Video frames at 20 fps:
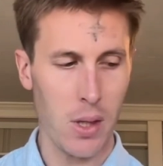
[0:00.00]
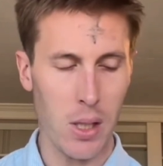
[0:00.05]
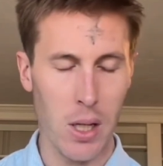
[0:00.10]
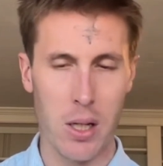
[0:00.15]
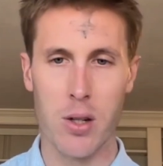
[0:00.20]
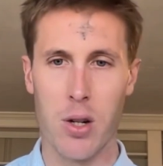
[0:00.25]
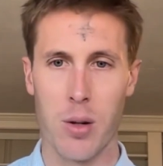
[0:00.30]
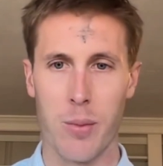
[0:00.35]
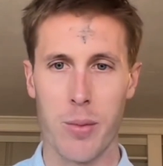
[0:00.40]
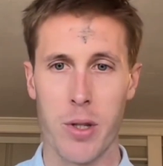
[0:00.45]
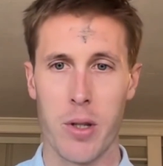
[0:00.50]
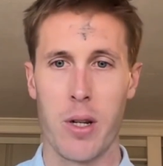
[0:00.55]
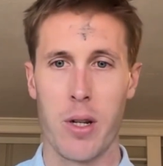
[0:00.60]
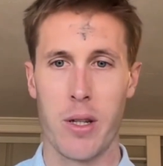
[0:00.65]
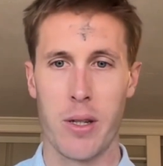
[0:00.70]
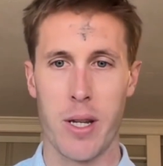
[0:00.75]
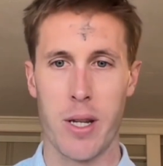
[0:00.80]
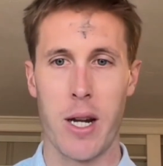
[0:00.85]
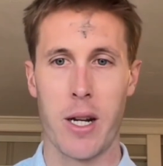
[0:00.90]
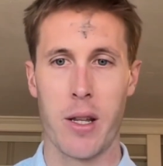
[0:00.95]
in terms of the
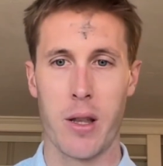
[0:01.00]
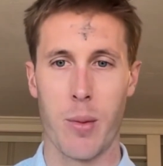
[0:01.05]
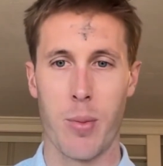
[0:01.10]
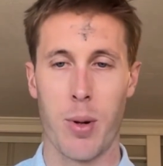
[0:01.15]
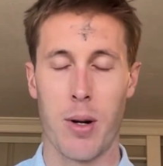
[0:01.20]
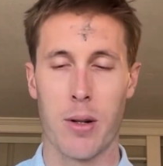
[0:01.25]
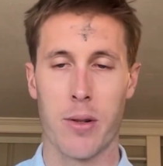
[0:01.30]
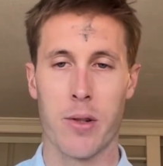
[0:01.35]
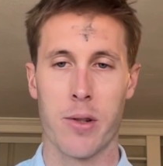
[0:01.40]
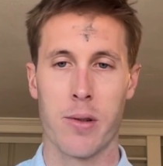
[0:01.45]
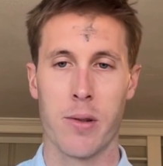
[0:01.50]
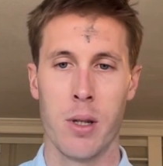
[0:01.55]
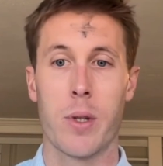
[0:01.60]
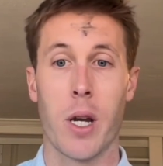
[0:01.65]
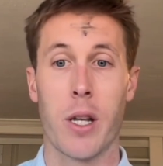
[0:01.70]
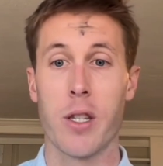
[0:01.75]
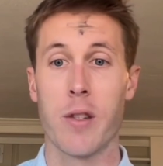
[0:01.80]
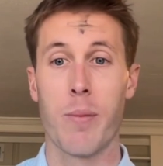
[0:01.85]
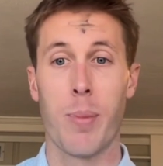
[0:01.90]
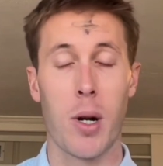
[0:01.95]
design of the parts.
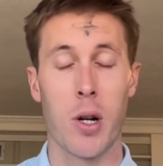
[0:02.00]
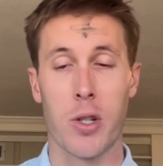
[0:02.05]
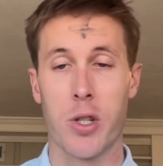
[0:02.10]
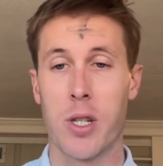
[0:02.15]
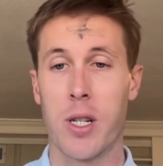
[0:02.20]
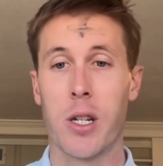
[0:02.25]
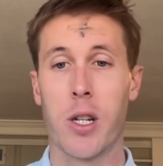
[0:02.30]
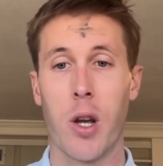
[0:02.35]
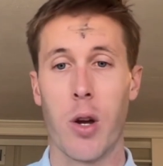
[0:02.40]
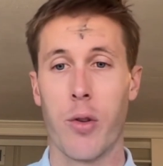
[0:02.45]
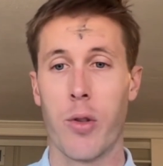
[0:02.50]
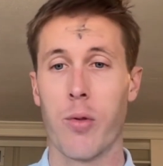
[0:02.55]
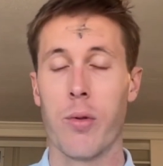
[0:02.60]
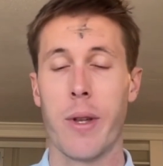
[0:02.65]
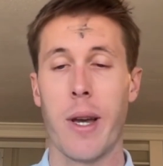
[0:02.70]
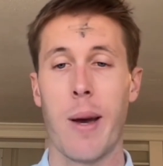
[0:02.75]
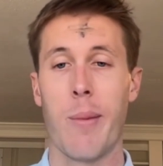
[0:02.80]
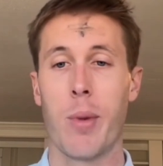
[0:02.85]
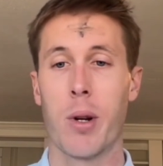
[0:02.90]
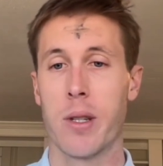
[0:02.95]
Tons of parts did go through
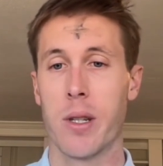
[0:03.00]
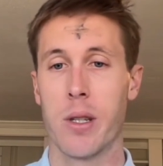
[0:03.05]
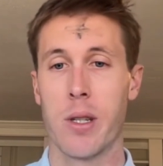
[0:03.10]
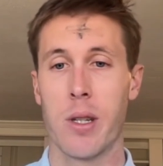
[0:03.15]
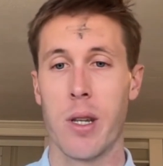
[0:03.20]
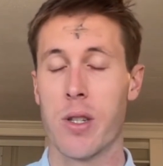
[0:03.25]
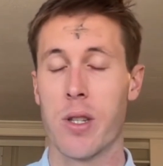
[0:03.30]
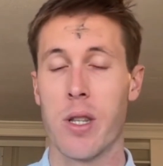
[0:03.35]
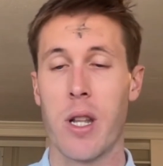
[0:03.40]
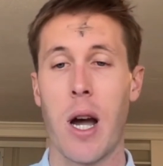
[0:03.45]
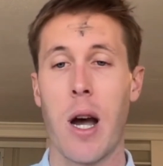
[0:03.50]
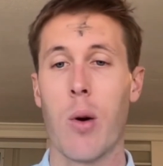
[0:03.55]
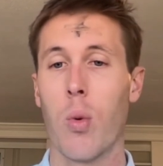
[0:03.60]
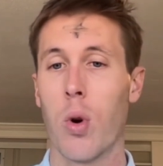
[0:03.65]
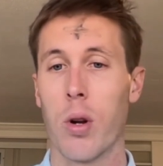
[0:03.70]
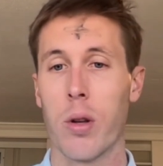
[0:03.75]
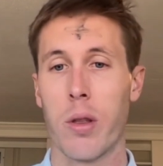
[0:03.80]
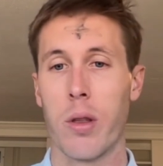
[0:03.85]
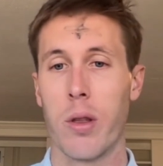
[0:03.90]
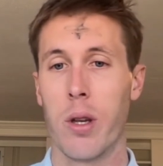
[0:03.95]
that because it's not
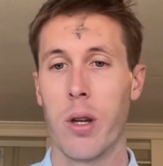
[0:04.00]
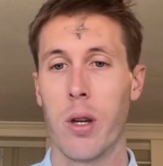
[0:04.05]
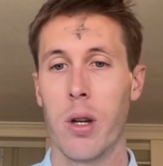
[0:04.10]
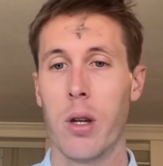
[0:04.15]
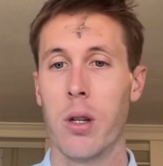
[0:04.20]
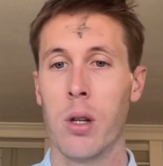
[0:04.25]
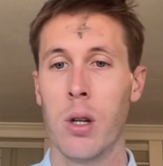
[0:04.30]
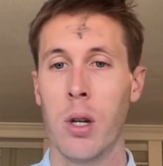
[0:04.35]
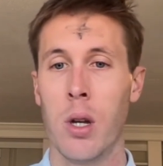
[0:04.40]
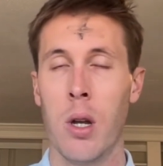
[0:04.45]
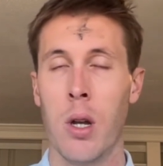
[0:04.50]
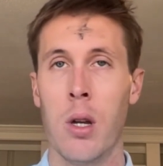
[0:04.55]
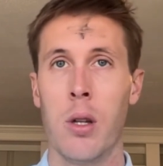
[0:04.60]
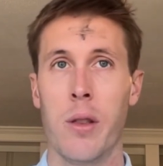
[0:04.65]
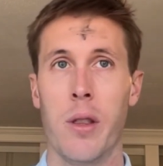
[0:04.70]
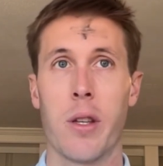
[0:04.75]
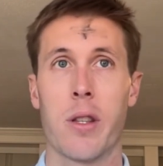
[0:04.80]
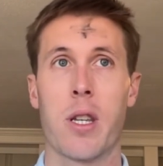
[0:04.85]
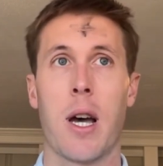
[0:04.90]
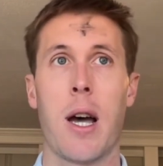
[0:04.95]
worth the
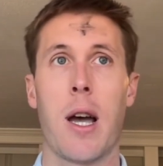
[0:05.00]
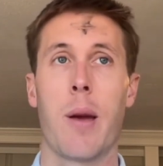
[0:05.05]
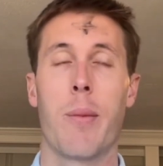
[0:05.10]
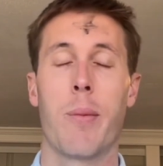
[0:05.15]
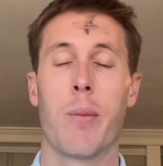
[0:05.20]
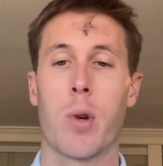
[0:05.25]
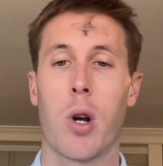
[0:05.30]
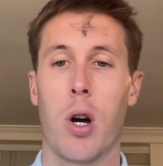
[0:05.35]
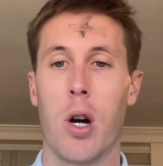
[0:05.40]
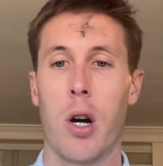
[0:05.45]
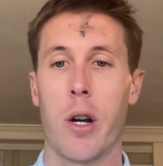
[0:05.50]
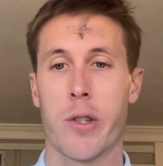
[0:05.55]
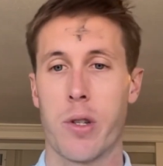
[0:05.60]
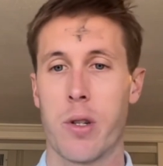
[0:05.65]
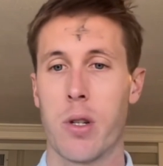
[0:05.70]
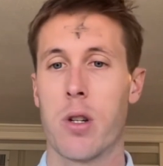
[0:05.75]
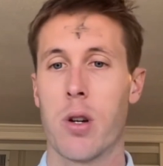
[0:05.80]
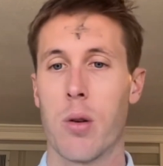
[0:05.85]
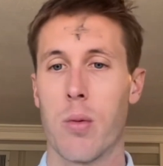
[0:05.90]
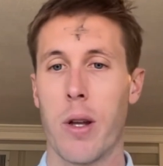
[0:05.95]
time
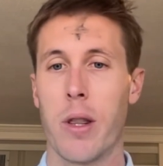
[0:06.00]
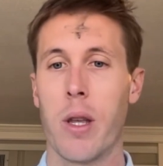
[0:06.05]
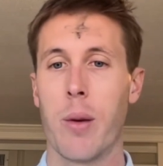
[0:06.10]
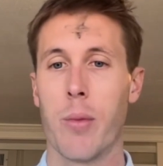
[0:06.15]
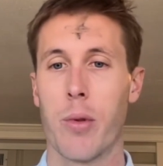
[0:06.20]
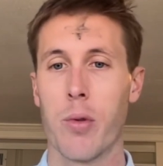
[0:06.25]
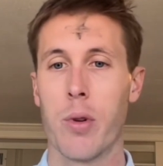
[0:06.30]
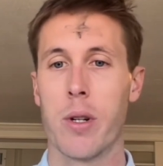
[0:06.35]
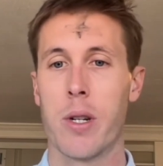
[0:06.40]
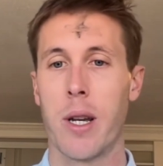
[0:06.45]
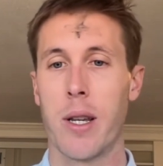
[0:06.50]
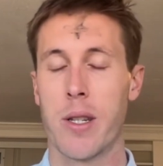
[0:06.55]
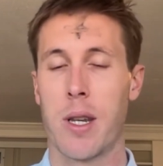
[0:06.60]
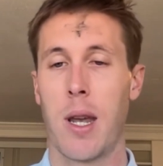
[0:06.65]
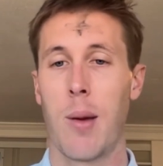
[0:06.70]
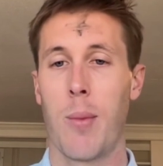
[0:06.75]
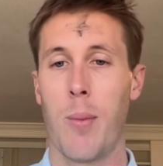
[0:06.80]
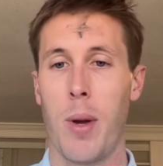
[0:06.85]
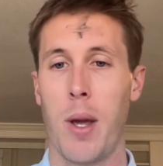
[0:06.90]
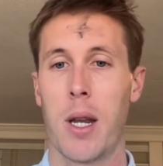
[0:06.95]
cost to run them through a test
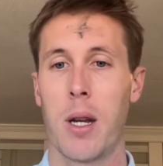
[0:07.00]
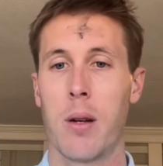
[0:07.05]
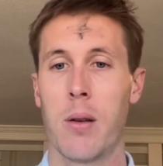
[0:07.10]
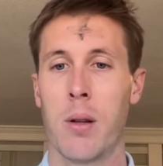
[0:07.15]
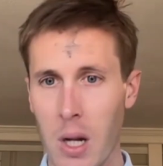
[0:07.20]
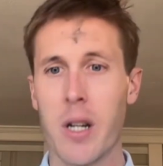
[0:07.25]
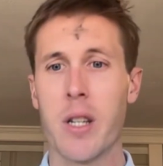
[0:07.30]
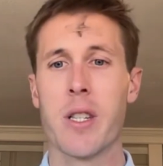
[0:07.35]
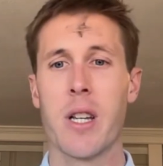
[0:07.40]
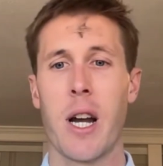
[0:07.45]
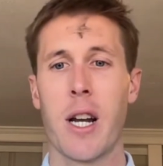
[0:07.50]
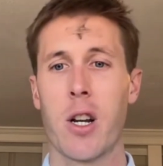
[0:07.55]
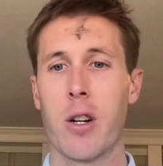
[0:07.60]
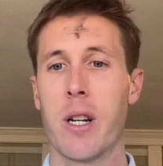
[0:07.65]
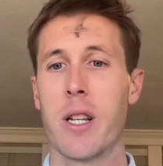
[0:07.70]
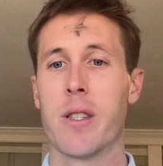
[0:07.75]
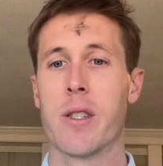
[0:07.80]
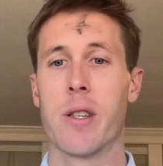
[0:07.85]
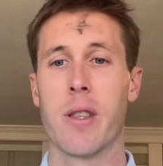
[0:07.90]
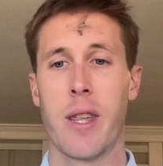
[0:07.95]
campaign. A designer
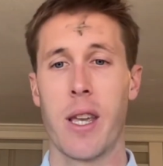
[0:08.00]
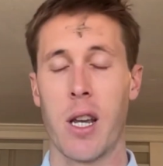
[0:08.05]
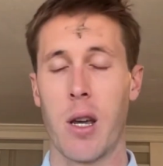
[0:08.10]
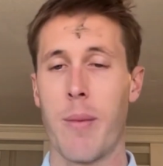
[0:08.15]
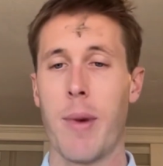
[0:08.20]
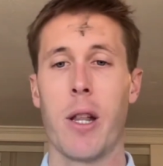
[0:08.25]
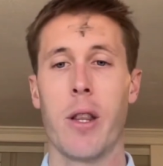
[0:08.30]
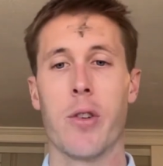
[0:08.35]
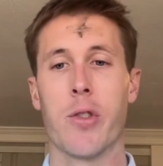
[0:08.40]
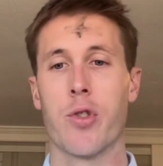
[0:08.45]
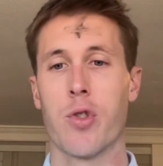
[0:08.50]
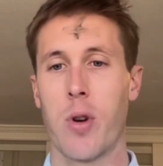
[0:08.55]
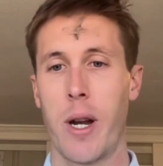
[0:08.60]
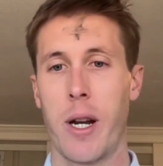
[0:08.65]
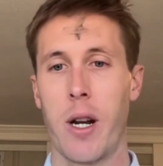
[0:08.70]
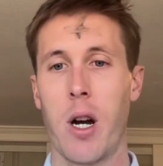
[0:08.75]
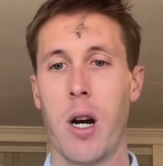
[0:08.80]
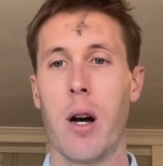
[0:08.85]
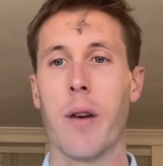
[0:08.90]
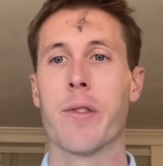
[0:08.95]
needs to think about those
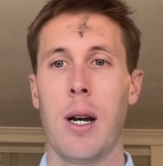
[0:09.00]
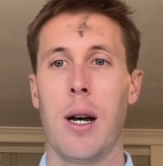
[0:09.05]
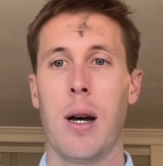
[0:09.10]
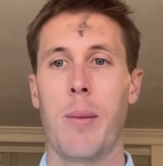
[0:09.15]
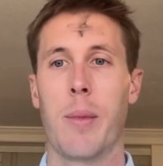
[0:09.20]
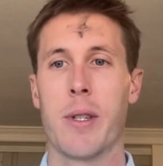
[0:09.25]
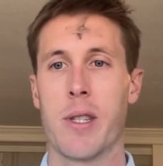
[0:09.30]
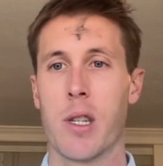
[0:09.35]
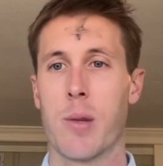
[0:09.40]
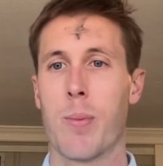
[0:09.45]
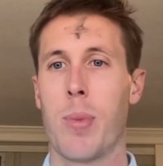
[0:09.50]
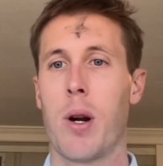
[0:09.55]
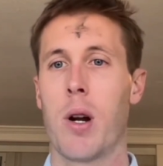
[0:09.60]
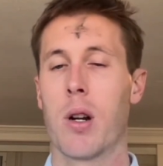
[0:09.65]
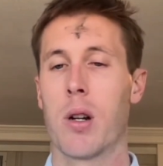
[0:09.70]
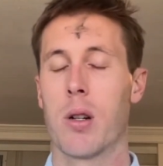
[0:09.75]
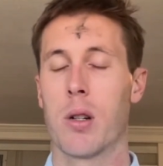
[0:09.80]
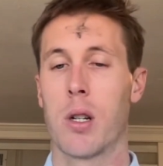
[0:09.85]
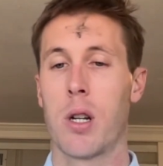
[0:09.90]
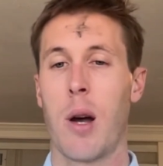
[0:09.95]
trade-offs. Is this
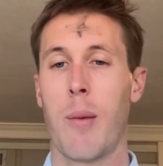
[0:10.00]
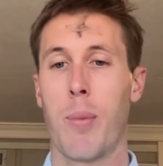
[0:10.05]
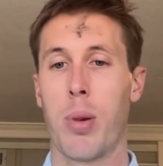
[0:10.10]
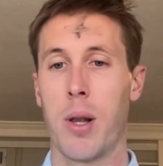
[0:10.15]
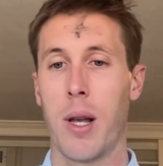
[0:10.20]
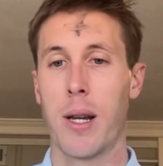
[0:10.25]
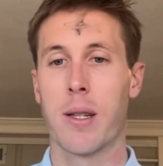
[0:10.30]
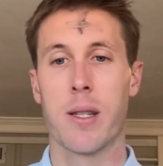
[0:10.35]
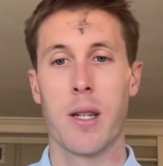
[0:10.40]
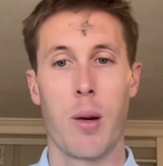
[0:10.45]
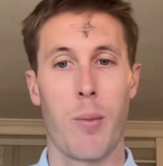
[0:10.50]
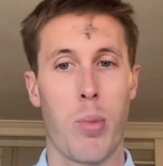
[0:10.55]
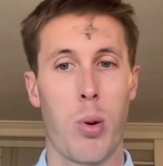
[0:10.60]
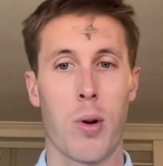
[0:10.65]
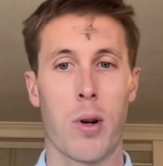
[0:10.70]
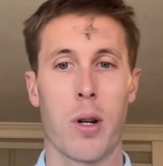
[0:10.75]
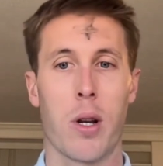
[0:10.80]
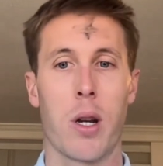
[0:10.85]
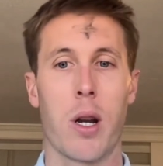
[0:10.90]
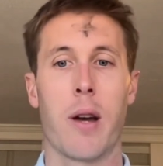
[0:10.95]
part complex and
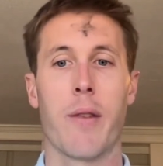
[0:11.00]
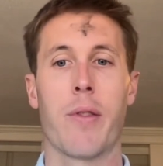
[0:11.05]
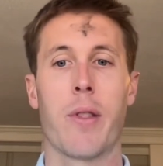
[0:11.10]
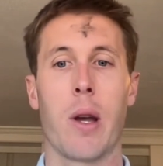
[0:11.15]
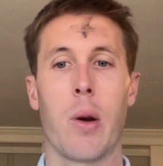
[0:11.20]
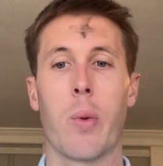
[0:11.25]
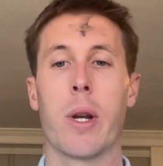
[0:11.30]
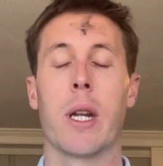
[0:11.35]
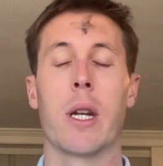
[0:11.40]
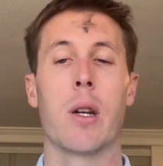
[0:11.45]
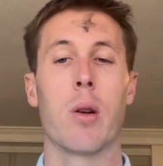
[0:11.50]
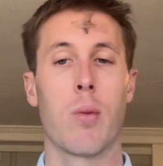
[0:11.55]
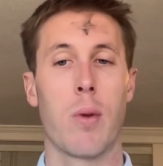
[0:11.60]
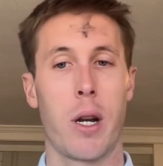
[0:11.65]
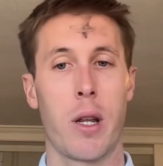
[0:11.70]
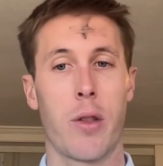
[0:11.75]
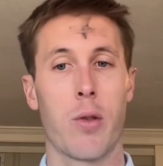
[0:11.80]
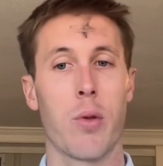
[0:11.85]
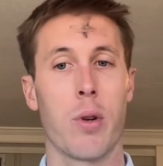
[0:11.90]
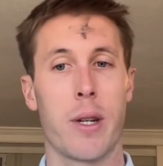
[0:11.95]
important enough that we need to run
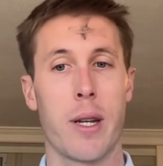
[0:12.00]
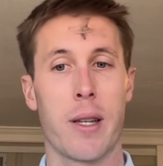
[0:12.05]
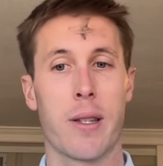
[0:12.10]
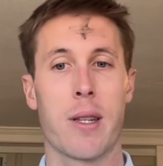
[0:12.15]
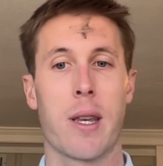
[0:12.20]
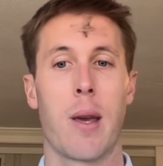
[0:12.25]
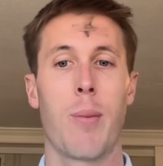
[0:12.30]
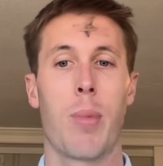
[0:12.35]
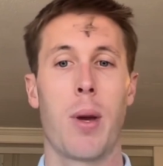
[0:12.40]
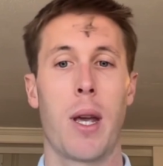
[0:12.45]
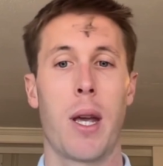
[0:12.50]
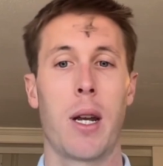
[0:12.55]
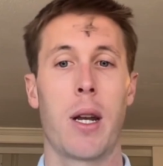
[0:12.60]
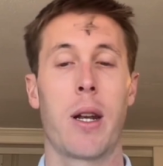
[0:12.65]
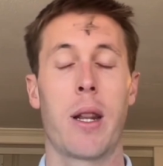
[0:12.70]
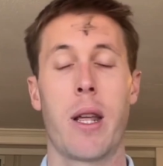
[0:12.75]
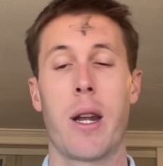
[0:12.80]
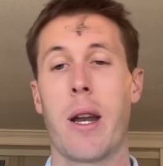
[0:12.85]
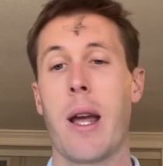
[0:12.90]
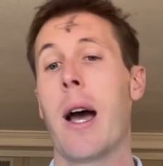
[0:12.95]
it through a test campaign?
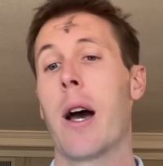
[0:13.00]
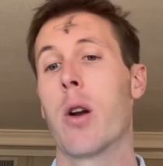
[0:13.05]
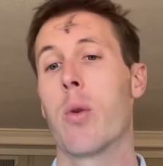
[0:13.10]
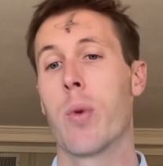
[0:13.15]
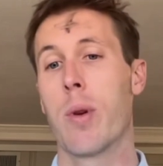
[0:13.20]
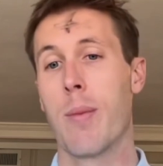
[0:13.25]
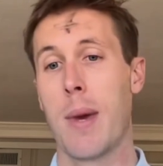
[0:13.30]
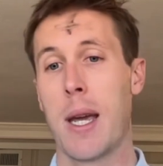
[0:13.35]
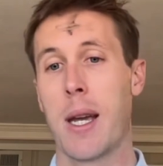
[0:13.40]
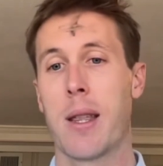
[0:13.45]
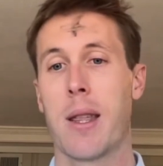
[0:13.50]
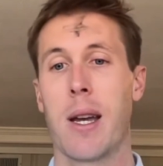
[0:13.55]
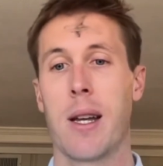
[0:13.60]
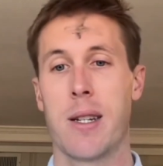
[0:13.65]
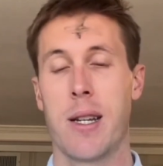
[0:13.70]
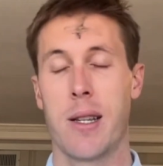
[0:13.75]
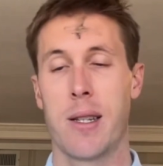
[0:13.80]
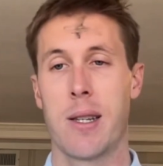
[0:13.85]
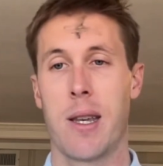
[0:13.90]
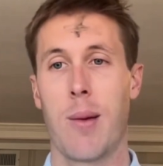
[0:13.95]
And then how do we make that
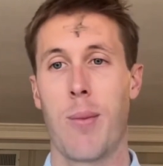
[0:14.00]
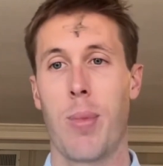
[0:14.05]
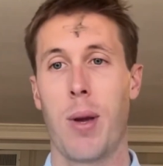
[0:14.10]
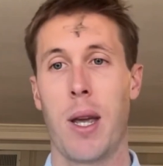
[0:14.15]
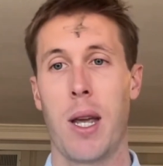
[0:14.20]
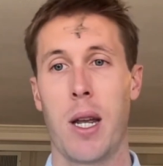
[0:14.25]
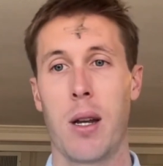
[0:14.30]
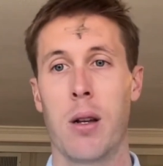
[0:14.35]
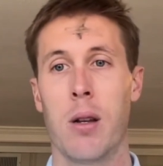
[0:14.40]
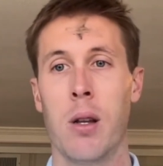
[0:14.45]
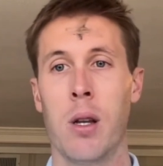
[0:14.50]
test campaign